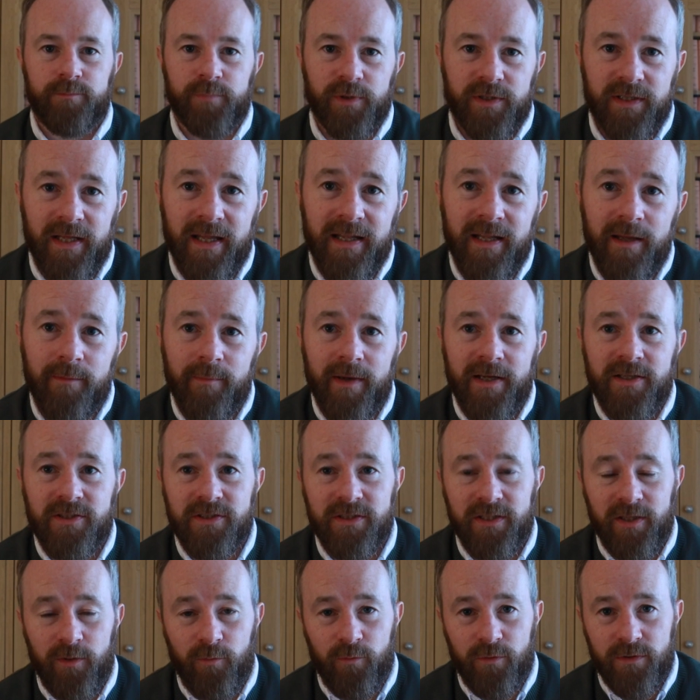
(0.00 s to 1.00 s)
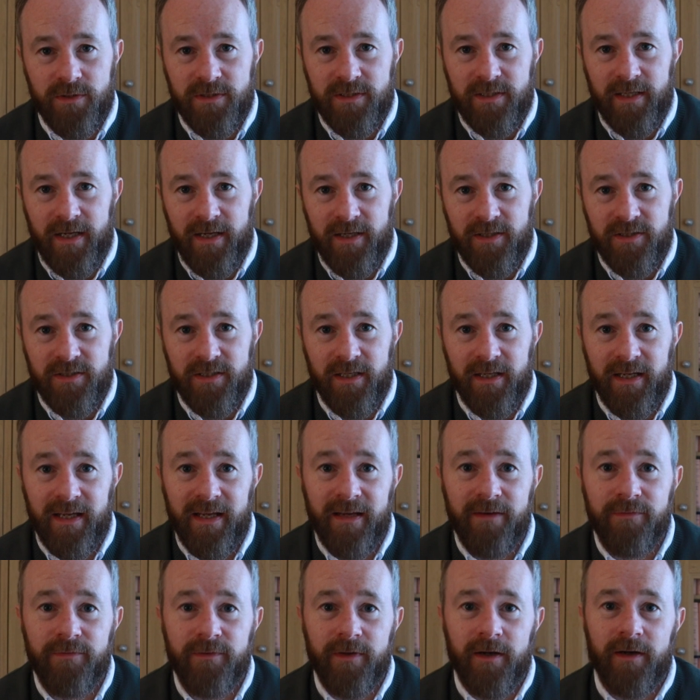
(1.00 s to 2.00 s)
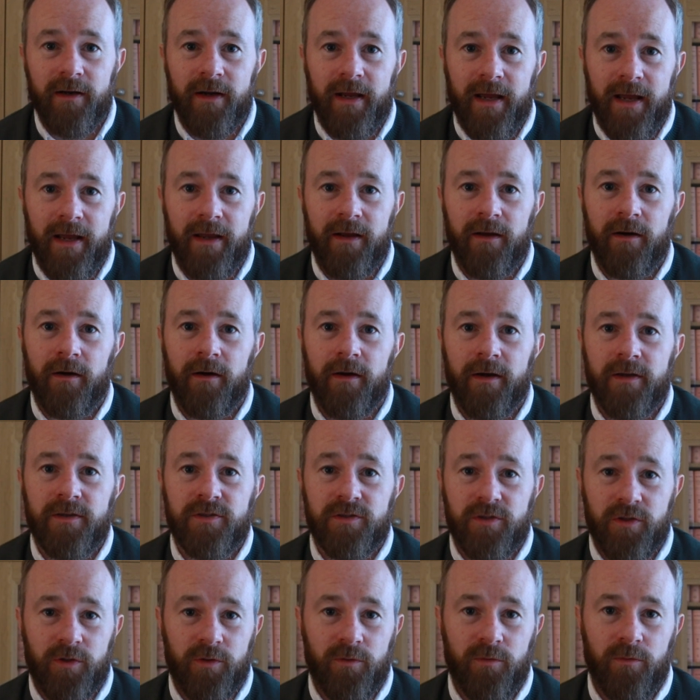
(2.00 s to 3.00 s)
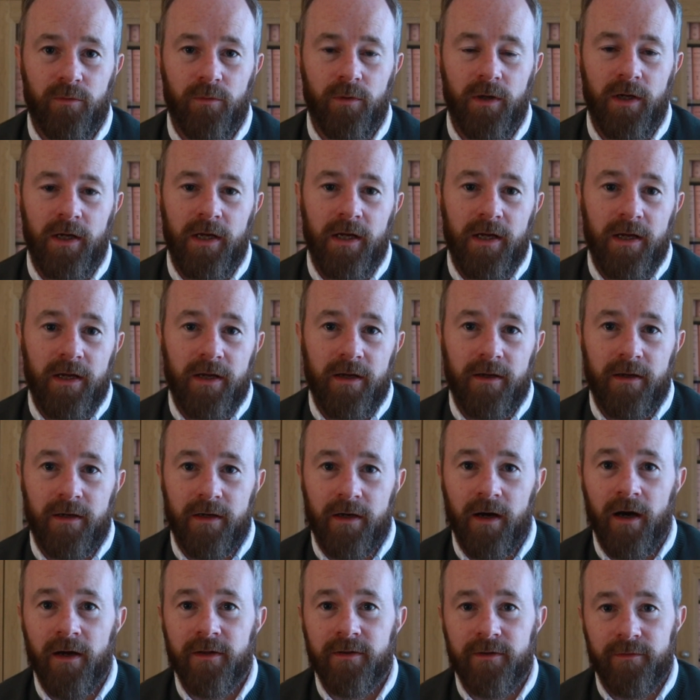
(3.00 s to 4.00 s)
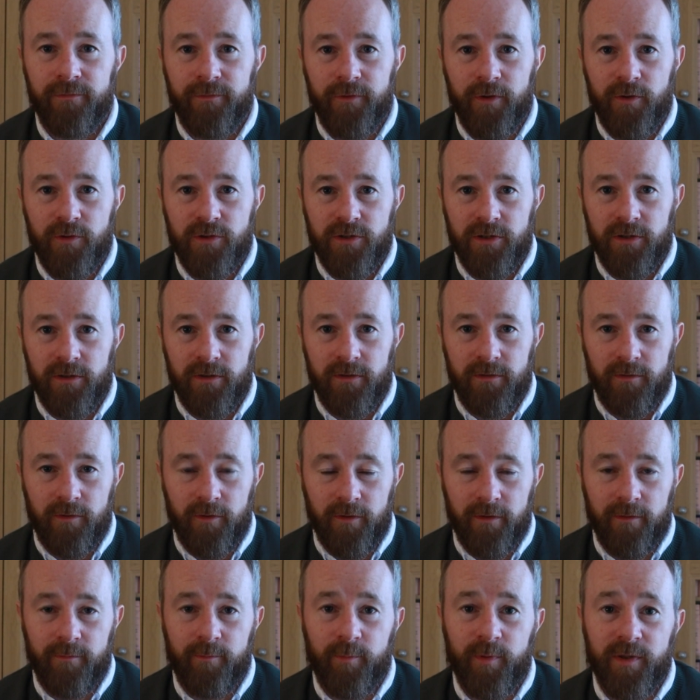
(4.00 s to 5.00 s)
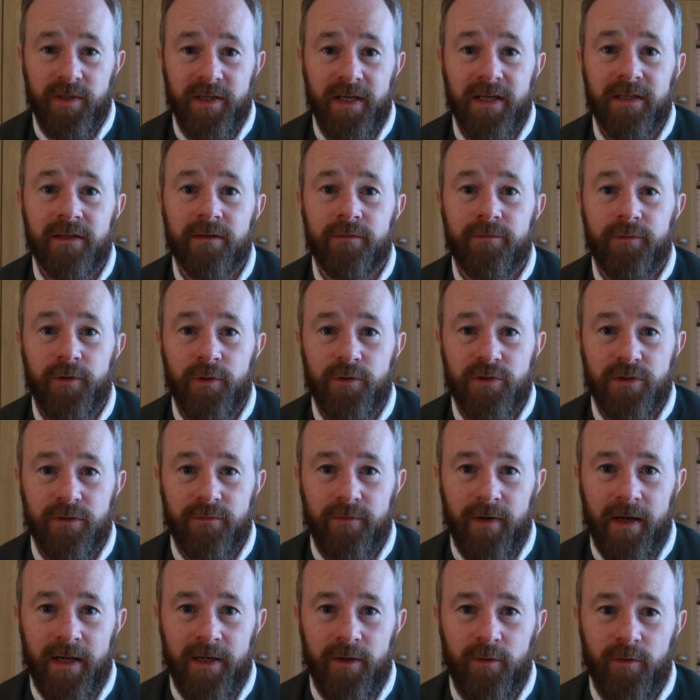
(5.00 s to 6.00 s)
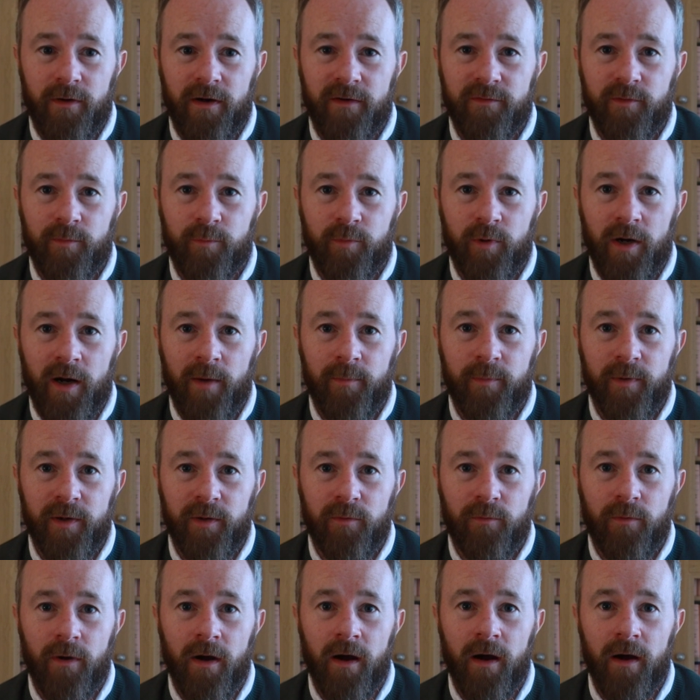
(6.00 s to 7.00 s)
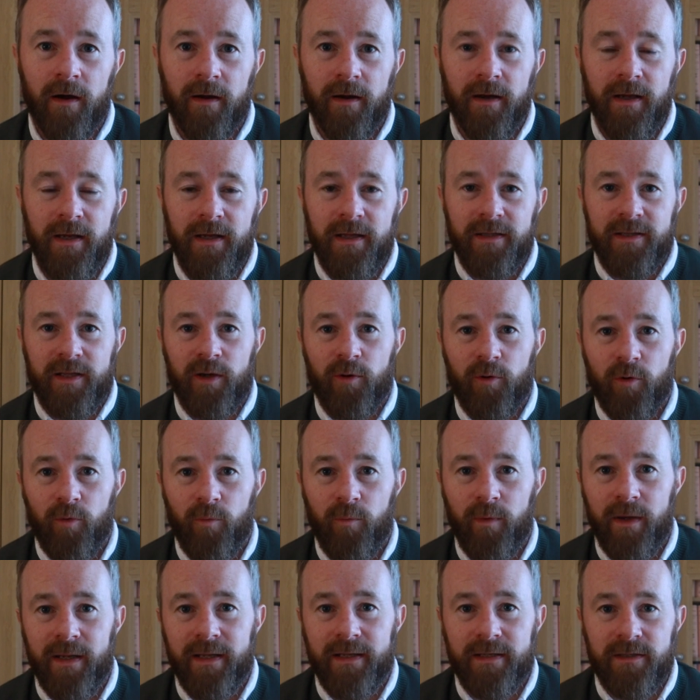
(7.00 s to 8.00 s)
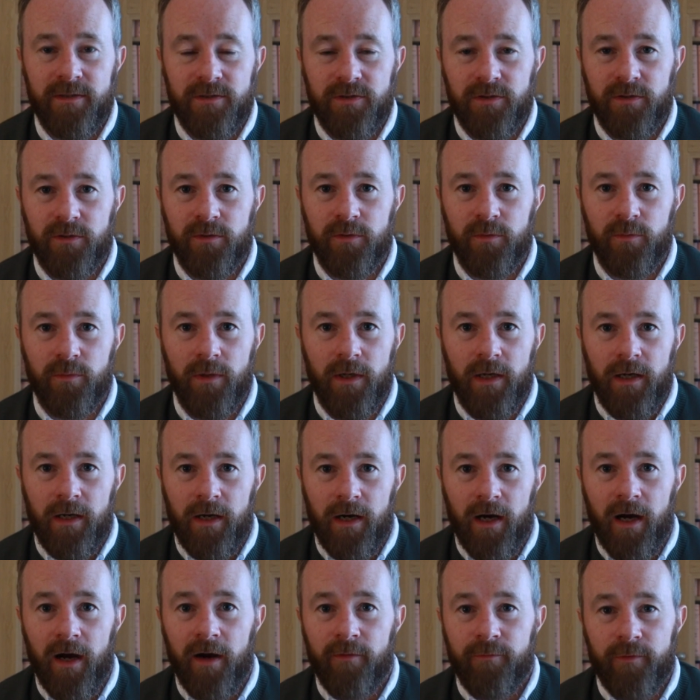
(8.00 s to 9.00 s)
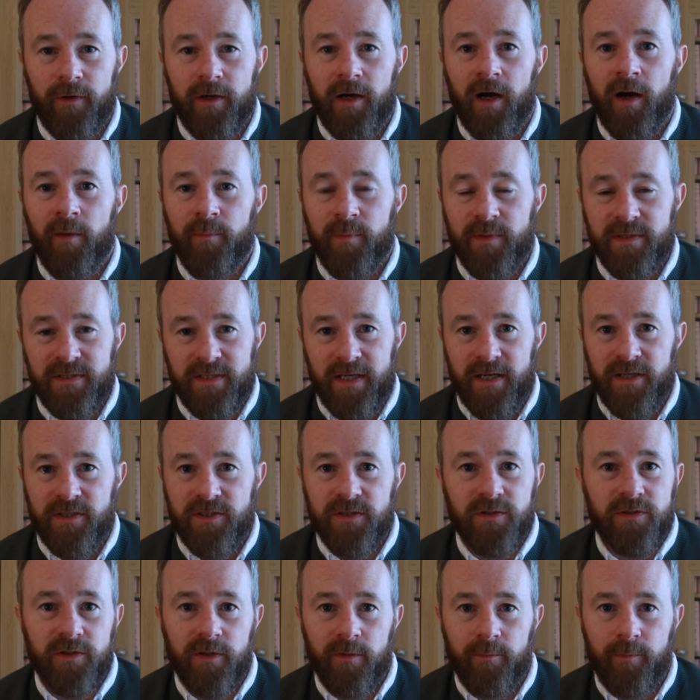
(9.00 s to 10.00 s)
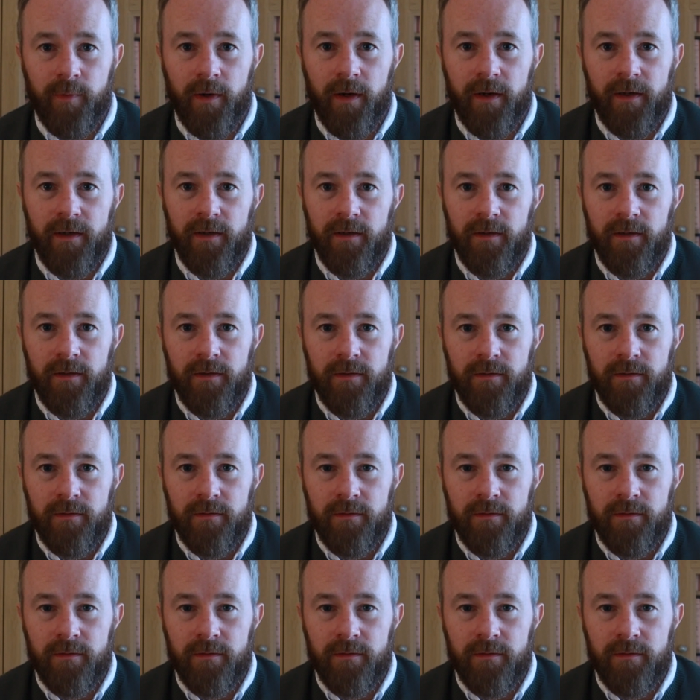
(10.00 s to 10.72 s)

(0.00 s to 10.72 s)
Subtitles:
But then they mentioned at one stage that if their AI tool got the future or the predicted future value of the property wrong, they were willing to offer compensation to the buyer.